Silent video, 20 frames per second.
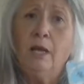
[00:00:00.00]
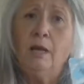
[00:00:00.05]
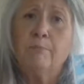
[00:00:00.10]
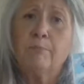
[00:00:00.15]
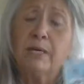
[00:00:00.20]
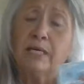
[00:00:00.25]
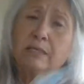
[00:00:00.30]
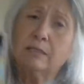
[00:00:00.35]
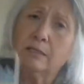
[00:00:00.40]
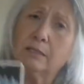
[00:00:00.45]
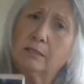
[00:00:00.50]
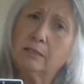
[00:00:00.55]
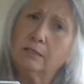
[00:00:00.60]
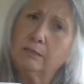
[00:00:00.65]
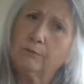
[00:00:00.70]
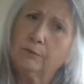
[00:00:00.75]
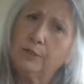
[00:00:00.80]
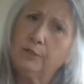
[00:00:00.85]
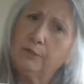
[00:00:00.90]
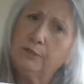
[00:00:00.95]
But
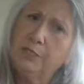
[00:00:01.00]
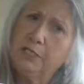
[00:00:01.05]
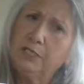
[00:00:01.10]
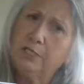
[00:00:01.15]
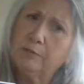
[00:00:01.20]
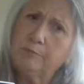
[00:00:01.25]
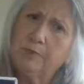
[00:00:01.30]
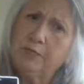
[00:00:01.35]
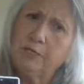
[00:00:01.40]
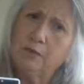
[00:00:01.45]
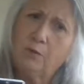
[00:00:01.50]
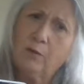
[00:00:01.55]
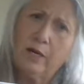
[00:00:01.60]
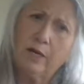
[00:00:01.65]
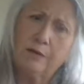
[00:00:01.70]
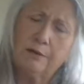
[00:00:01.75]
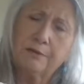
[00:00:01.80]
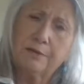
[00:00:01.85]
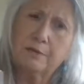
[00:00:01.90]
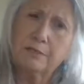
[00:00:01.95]
you need to be
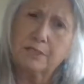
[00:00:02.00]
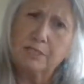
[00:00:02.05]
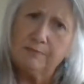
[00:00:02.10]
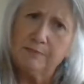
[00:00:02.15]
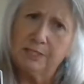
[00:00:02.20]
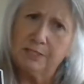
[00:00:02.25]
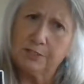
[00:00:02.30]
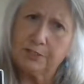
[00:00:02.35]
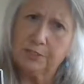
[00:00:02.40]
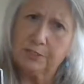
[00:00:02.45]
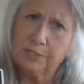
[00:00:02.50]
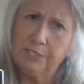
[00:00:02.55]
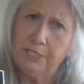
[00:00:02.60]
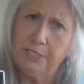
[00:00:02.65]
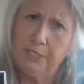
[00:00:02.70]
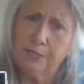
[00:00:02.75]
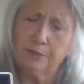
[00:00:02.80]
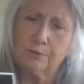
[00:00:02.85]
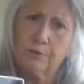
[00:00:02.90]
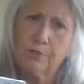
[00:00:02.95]
aware there's some history
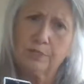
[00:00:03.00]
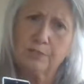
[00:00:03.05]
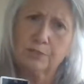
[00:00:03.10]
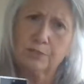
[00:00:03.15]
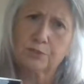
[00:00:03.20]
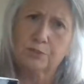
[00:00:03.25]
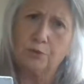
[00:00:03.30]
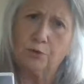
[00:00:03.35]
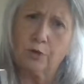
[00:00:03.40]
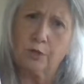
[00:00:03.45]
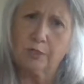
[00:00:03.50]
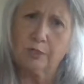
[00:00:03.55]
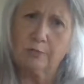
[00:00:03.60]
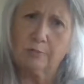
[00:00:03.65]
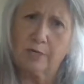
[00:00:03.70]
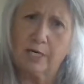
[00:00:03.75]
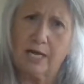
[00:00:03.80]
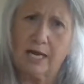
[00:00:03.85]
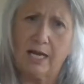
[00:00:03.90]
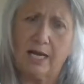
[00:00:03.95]
here with sword
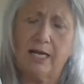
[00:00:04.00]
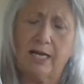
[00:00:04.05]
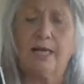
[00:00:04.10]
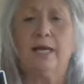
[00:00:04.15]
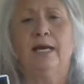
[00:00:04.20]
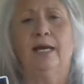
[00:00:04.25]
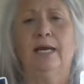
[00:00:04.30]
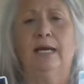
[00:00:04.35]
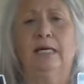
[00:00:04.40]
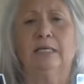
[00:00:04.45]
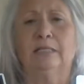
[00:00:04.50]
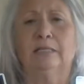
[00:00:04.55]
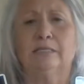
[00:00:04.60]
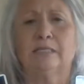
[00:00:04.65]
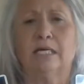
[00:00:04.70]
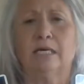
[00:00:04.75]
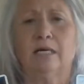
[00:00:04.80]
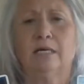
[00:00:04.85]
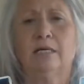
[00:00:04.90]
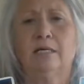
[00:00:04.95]
guy, and
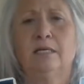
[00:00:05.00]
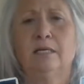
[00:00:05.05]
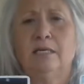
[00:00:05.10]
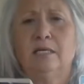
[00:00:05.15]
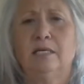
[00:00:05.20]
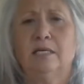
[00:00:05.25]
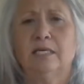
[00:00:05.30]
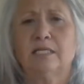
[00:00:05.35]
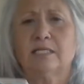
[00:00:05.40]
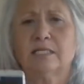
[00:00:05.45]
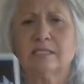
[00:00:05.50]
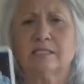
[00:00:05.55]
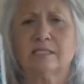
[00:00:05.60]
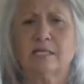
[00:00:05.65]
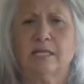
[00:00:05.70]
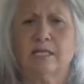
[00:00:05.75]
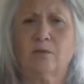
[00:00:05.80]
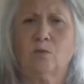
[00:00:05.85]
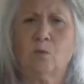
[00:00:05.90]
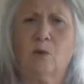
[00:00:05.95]
it
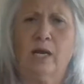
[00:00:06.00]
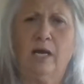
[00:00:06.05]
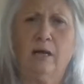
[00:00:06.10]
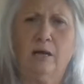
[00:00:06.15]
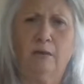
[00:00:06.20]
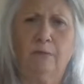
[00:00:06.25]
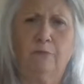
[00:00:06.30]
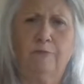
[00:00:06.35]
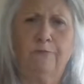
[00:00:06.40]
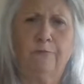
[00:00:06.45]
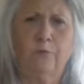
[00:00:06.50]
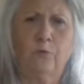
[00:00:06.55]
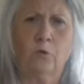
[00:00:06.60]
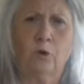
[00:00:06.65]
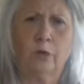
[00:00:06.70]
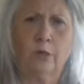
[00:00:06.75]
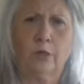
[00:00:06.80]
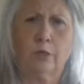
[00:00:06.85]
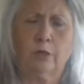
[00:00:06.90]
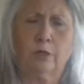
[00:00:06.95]
doesn't end well
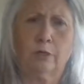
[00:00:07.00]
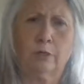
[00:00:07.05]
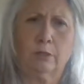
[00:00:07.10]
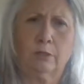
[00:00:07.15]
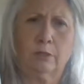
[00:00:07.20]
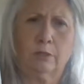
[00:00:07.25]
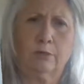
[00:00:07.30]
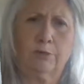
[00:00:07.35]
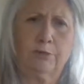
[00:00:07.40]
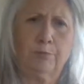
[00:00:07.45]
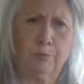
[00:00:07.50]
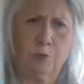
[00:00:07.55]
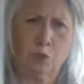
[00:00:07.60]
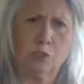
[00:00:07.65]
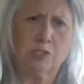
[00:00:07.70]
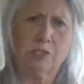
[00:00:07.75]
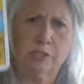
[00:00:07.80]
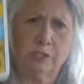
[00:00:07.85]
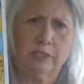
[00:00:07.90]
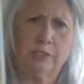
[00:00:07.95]
for the
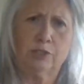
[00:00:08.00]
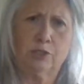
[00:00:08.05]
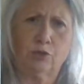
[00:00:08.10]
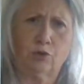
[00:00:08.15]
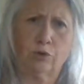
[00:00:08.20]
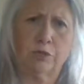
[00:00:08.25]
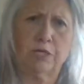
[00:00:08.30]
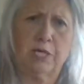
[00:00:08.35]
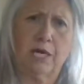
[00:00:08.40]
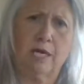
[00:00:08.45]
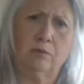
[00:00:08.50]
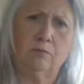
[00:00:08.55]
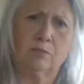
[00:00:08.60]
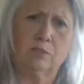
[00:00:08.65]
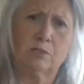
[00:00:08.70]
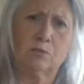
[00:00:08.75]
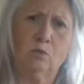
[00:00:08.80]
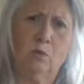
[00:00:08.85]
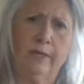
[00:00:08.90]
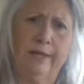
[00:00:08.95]
person that sword guy
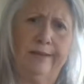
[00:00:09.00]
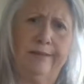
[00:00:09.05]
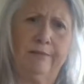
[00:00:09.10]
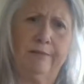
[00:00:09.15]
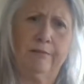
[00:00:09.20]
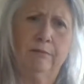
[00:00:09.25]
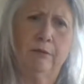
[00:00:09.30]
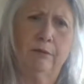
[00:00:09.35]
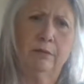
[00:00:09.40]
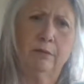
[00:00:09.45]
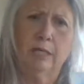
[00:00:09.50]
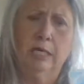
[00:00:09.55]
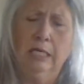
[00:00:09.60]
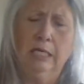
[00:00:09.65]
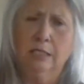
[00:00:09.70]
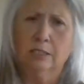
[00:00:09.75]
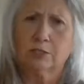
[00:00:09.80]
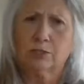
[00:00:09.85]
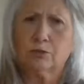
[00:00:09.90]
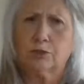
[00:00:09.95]
was with.
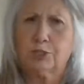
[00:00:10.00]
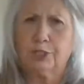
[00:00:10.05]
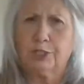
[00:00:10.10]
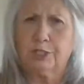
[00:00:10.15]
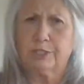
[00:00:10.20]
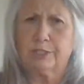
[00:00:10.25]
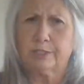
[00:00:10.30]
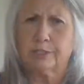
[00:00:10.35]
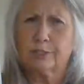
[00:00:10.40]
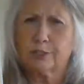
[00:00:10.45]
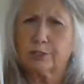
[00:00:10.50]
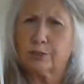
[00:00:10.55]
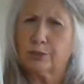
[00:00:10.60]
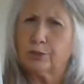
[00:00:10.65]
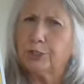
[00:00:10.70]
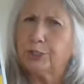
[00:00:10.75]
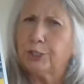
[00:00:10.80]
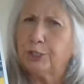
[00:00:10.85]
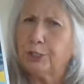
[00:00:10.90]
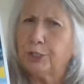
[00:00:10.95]
So just so
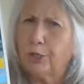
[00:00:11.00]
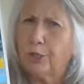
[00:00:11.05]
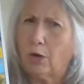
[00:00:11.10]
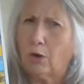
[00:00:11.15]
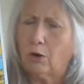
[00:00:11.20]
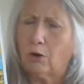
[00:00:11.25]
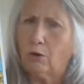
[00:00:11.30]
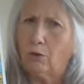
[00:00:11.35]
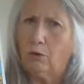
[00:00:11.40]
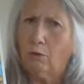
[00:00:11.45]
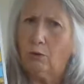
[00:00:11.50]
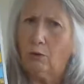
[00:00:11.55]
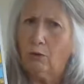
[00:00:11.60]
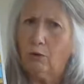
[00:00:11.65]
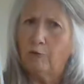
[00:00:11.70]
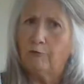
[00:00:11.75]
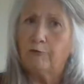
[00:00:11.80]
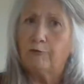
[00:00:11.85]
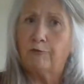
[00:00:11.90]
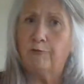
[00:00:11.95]
as you know,
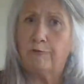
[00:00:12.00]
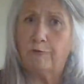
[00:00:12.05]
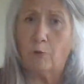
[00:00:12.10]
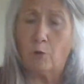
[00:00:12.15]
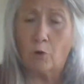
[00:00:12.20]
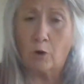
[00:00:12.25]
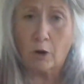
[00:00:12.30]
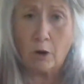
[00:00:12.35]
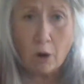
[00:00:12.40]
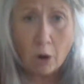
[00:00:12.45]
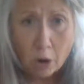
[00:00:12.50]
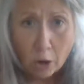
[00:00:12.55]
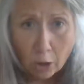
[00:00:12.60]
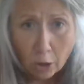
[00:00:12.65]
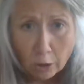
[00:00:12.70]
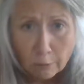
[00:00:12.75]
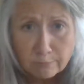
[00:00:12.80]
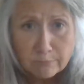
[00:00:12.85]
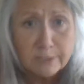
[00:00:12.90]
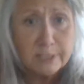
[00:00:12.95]

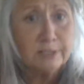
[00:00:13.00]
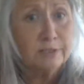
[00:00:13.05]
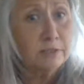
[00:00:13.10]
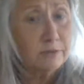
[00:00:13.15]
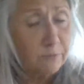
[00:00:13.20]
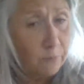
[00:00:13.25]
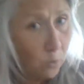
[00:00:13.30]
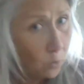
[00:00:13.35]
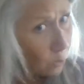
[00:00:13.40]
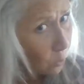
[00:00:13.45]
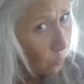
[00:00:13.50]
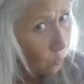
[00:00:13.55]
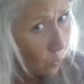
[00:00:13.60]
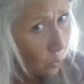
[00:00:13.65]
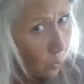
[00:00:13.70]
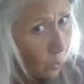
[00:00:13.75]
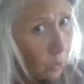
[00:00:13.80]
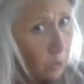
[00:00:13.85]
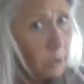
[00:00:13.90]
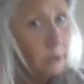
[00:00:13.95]
forearmed is
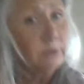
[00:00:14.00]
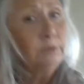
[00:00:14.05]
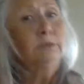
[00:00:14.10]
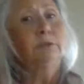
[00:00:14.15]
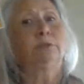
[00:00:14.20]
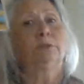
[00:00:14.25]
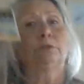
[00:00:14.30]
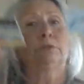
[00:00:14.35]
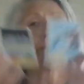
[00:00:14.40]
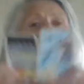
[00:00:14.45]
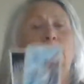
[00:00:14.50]
forewarned.